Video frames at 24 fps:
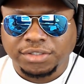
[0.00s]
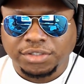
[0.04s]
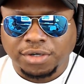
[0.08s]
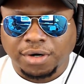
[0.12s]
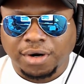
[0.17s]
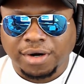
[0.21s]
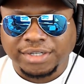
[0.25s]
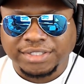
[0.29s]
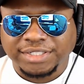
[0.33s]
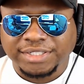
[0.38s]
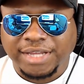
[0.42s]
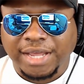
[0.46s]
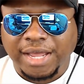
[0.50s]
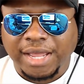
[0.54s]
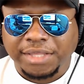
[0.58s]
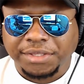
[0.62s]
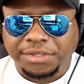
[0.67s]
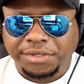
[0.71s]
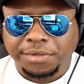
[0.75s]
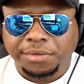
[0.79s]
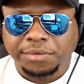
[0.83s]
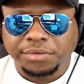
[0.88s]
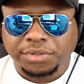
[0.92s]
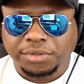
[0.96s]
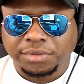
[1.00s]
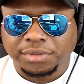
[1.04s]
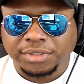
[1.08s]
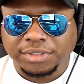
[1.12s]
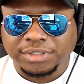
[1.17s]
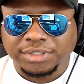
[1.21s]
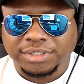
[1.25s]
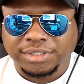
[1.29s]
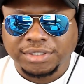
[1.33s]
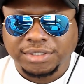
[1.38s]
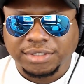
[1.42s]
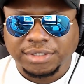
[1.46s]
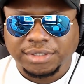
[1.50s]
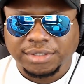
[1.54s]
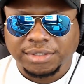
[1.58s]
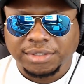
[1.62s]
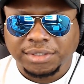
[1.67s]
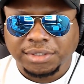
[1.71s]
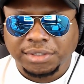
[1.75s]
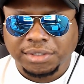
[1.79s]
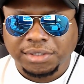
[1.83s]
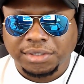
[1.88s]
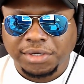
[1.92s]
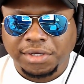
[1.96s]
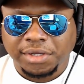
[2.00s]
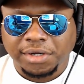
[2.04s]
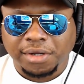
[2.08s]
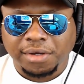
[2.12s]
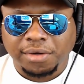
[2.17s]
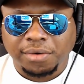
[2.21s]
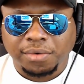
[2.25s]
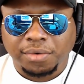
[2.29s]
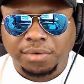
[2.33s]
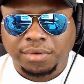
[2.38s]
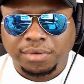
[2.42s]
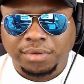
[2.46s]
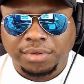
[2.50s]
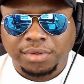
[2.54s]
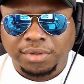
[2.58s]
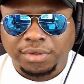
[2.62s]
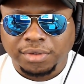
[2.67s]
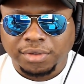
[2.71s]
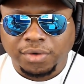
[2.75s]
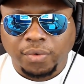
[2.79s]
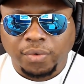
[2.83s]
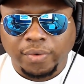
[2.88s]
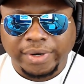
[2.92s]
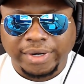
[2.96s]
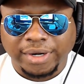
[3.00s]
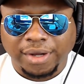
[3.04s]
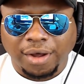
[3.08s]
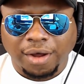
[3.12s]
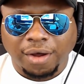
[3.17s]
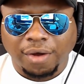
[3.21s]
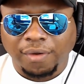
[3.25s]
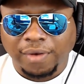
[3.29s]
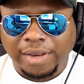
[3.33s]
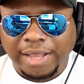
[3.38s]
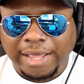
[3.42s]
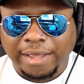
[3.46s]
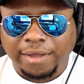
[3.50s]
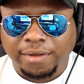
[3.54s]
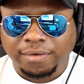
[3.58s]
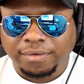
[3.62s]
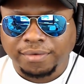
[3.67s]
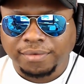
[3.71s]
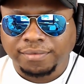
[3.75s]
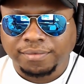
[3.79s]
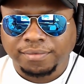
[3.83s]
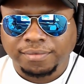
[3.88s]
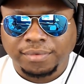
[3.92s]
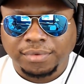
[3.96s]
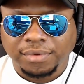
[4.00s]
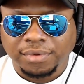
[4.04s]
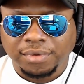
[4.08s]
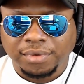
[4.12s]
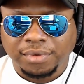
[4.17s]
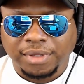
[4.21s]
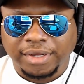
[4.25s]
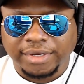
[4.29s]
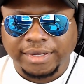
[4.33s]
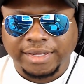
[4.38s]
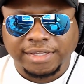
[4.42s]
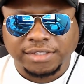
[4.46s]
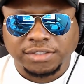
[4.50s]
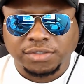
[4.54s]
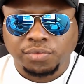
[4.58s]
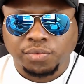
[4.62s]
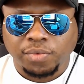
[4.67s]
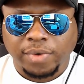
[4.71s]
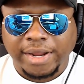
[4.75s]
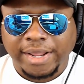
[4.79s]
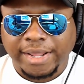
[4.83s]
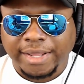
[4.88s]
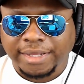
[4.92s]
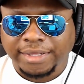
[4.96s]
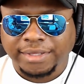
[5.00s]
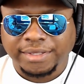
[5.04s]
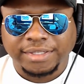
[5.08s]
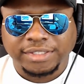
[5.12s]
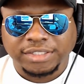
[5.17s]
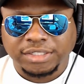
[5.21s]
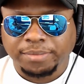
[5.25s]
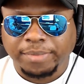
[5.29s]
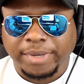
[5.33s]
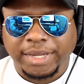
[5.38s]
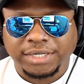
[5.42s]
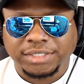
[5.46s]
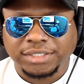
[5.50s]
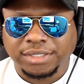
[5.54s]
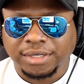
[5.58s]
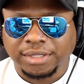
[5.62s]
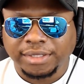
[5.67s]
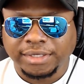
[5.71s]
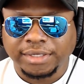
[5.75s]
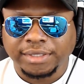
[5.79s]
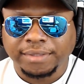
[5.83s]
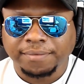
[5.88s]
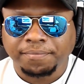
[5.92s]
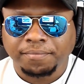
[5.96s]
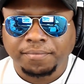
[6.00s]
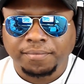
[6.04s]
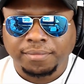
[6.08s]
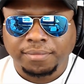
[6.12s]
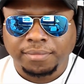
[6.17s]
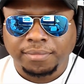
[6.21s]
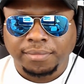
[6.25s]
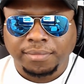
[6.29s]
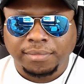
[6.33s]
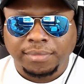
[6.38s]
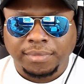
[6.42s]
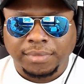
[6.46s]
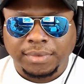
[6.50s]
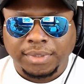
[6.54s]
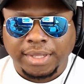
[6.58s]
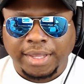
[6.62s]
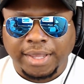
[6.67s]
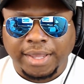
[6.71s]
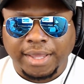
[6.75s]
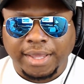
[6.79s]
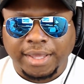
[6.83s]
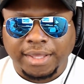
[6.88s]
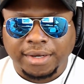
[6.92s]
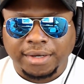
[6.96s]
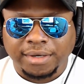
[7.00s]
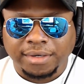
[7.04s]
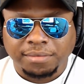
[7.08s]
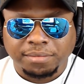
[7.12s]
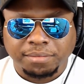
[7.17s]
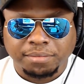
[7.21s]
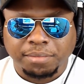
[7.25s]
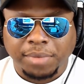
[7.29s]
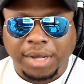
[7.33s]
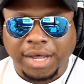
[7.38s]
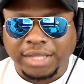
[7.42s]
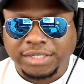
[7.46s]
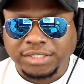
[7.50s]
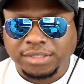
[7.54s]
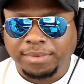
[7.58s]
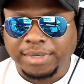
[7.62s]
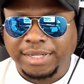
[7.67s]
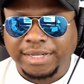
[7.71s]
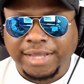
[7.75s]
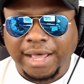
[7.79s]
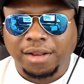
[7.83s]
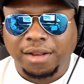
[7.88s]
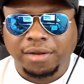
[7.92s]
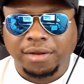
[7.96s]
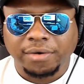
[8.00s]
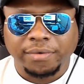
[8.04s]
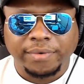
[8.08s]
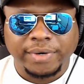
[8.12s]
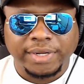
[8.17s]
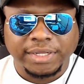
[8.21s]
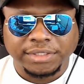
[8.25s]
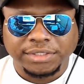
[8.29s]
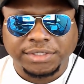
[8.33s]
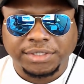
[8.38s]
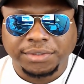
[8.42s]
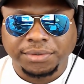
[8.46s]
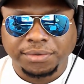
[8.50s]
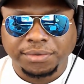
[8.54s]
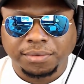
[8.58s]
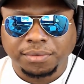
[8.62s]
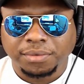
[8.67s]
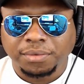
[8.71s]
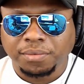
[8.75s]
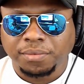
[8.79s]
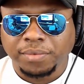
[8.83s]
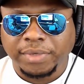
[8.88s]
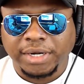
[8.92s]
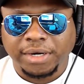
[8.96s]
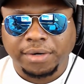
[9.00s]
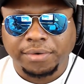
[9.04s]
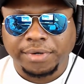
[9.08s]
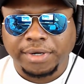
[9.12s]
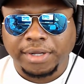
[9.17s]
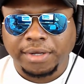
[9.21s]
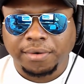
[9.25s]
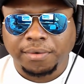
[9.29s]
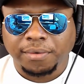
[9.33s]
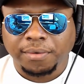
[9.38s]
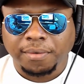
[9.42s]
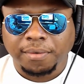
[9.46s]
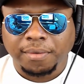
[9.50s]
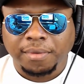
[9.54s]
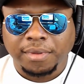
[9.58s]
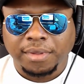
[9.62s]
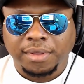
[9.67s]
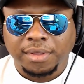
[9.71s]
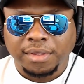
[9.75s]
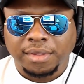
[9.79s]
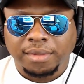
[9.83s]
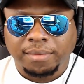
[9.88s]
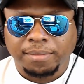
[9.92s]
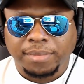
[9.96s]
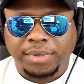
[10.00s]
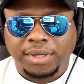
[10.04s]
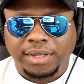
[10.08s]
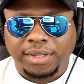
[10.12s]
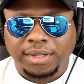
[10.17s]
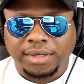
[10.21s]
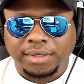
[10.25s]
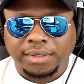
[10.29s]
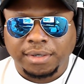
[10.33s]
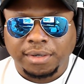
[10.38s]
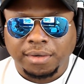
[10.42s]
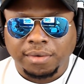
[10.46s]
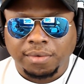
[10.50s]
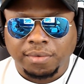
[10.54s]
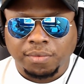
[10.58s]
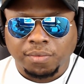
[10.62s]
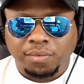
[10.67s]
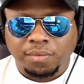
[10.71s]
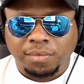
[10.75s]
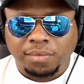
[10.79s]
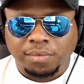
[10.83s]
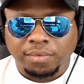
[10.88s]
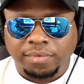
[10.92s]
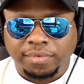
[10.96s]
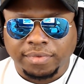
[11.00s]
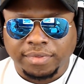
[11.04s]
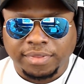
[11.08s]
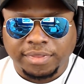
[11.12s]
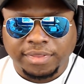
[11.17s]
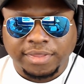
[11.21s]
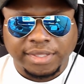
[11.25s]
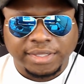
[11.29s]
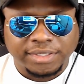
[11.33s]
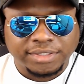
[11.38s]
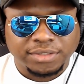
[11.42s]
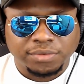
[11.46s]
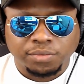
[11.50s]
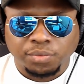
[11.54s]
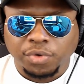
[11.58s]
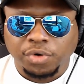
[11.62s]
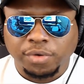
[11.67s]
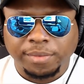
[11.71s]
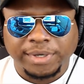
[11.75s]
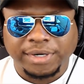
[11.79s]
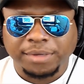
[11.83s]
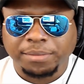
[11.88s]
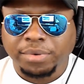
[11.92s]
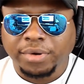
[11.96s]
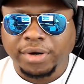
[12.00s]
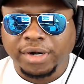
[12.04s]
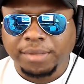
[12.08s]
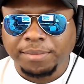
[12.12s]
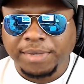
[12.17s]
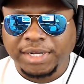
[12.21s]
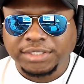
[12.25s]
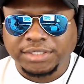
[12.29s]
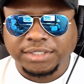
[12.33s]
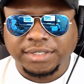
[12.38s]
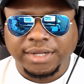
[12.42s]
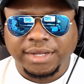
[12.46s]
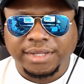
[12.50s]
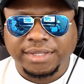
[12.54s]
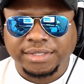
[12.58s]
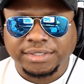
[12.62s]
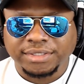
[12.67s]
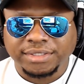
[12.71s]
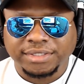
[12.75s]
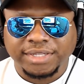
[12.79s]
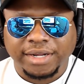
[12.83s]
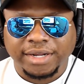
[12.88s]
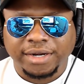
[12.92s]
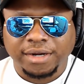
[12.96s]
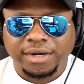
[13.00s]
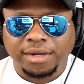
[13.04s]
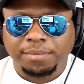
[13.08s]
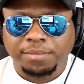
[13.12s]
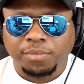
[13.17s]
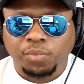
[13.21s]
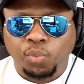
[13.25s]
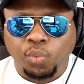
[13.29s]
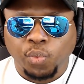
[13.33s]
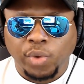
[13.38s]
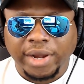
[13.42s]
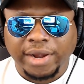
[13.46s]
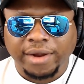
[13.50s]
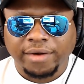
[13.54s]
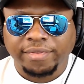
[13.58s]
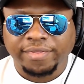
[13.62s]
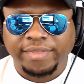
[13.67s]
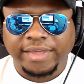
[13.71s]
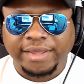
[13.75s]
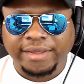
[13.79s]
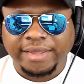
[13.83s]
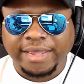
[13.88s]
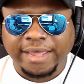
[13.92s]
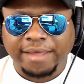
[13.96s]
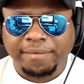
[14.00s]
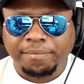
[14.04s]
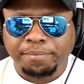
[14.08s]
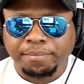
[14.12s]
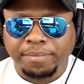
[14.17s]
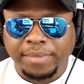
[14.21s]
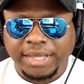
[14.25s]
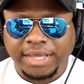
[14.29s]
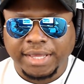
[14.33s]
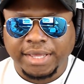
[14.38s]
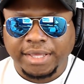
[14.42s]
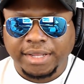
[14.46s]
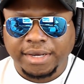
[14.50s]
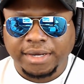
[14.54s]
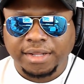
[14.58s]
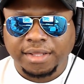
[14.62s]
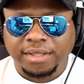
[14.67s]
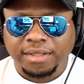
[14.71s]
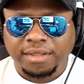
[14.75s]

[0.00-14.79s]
dark side users, you know, going all out against Rey especially, and possibly Kylo Ren too, we don't know, but this rumor pretty much does set up where they have been